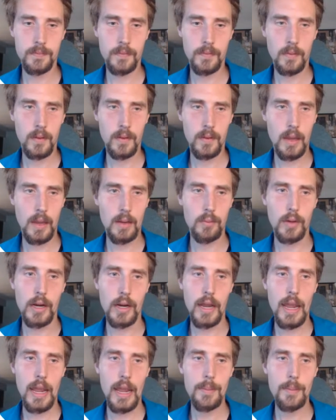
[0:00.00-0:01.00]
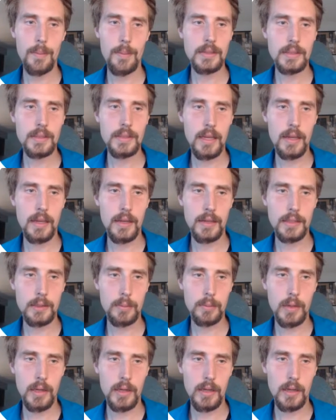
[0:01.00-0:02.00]
And what happens then is
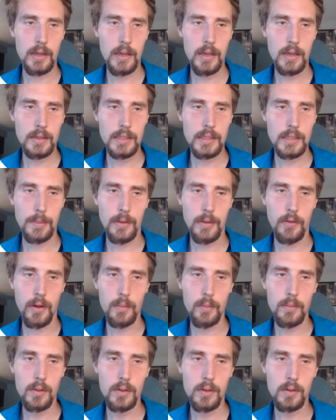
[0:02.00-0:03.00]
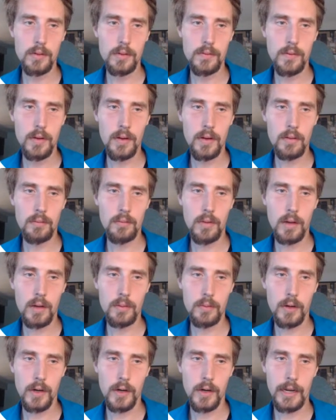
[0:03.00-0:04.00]
we simply remove one
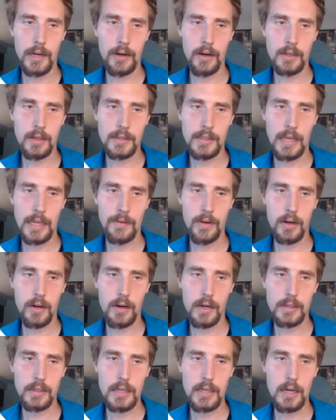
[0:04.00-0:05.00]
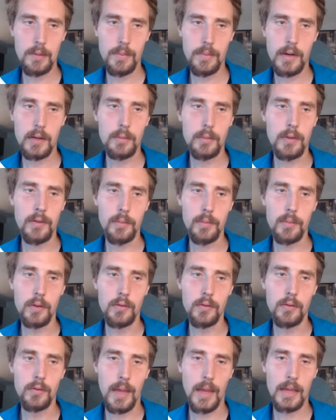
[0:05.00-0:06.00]
word here. I just have it crossed out, but it'll be
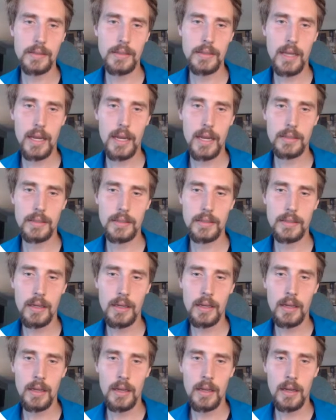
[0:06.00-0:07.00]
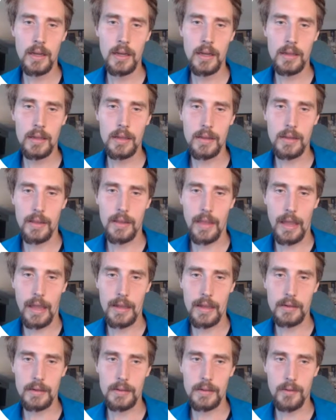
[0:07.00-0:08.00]
removed from that text. Then
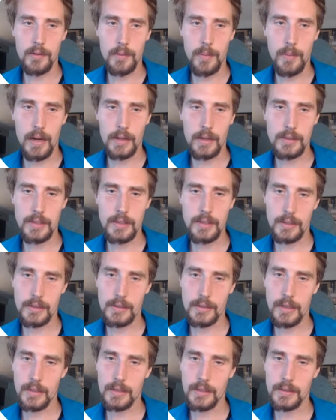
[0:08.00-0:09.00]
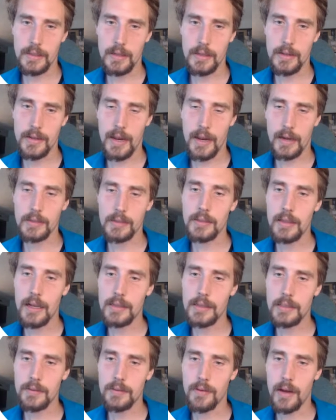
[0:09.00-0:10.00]
that remaining text is set into the text
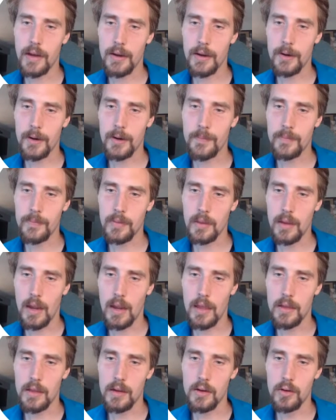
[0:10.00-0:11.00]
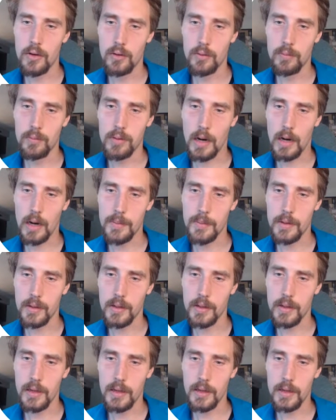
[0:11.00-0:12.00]
classifier, and the new
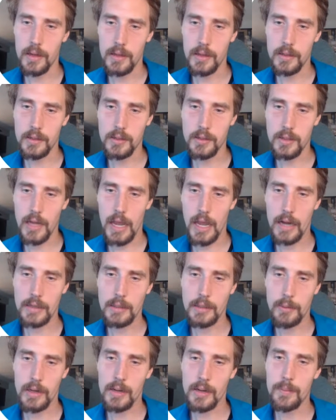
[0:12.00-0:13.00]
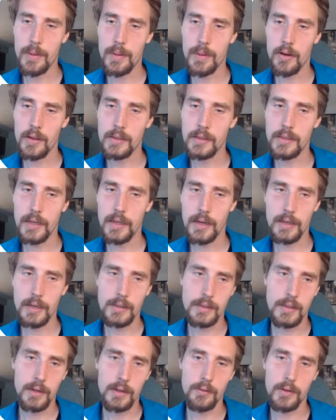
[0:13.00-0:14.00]
probability is checked. And we compare this
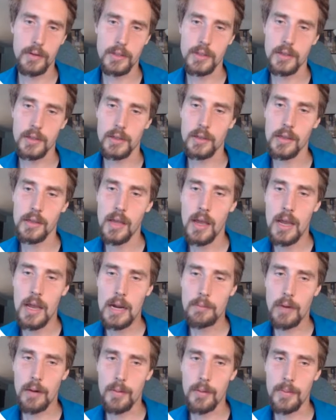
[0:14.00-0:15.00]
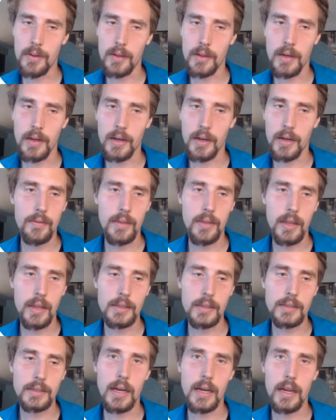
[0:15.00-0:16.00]
against the original probability of
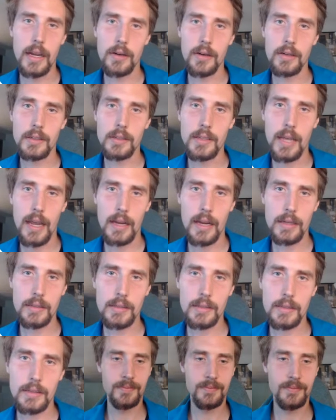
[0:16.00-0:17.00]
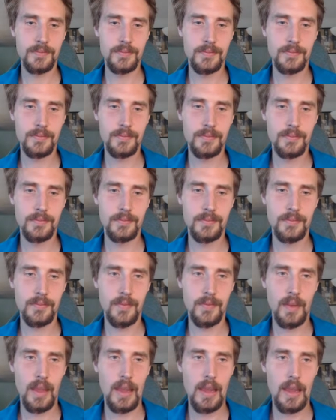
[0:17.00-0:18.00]
the entire text.
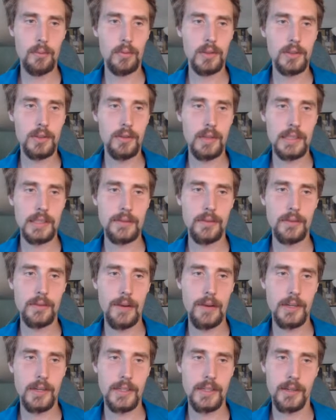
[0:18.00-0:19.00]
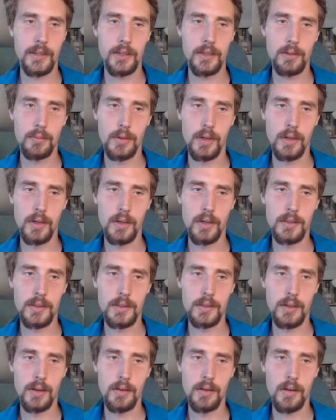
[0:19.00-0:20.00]
And we'll do this for every single word.
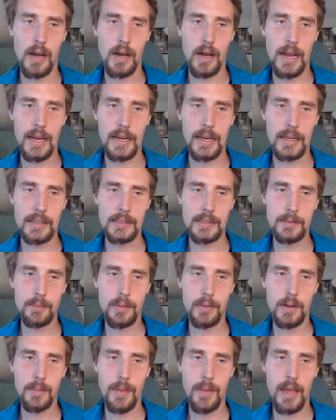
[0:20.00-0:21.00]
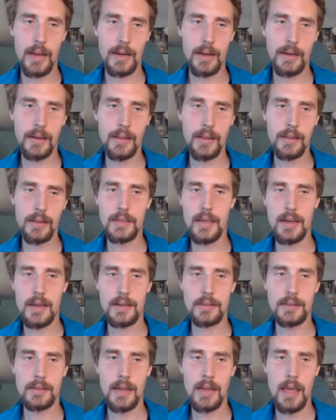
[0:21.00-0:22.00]
So I gets put back into the
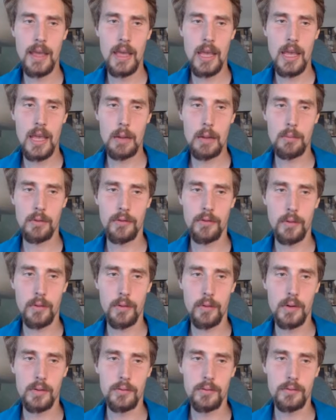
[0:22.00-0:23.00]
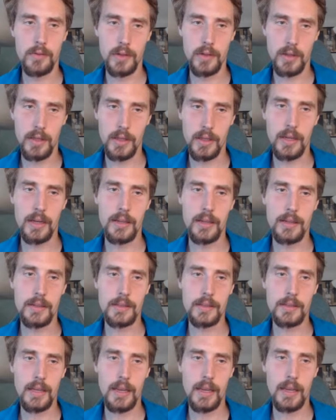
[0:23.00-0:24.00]
text, and we'll remove, really, in this
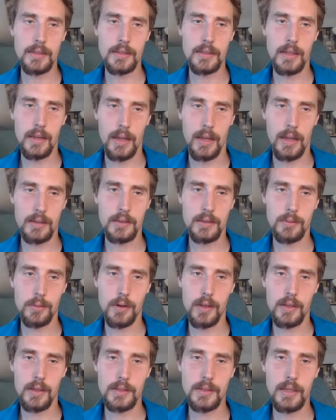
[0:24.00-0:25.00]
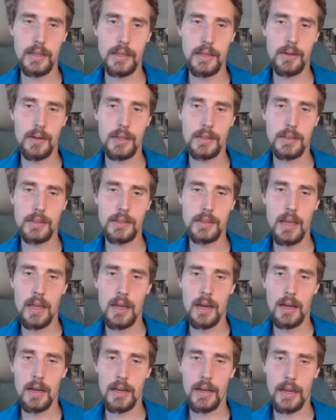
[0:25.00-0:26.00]
case, the next word in the sequence.
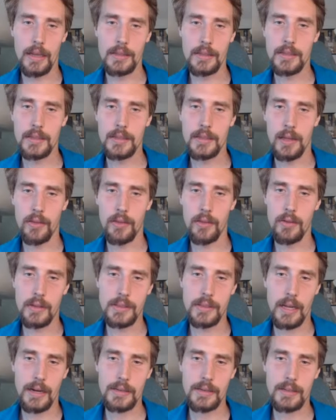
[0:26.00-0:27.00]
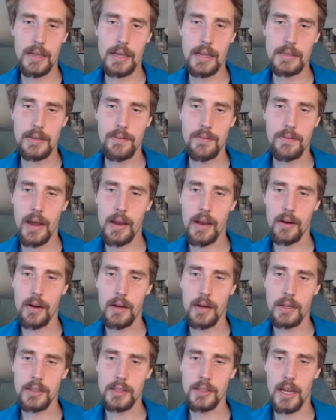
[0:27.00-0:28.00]
Again, send it through the text classifier
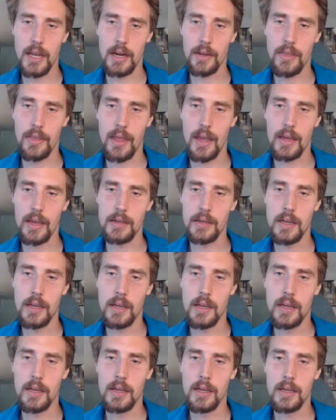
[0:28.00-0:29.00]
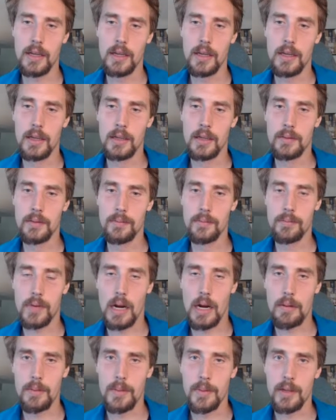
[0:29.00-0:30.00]
and check that
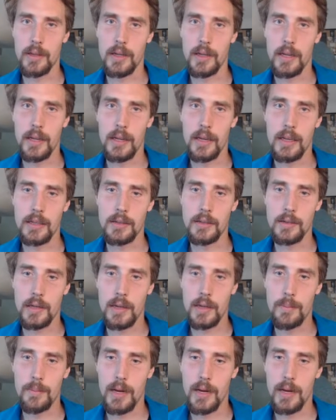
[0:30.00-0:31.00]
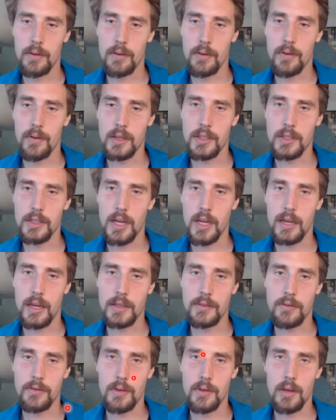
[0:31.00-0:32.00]
probability and compare for the
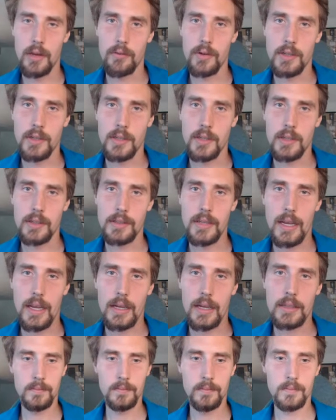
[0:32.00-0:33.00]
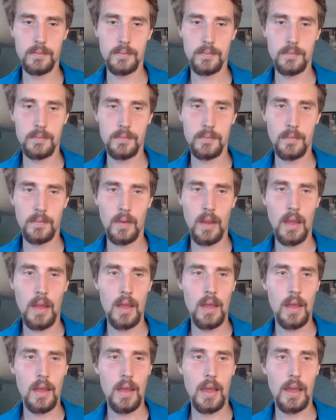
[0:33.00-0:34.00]
change for the original text.
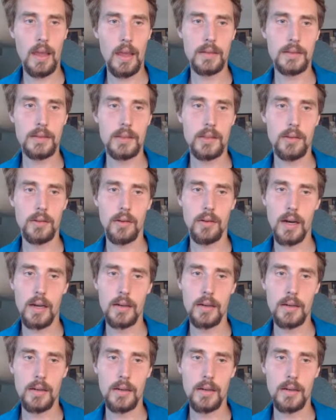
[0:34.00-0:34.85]
and so on.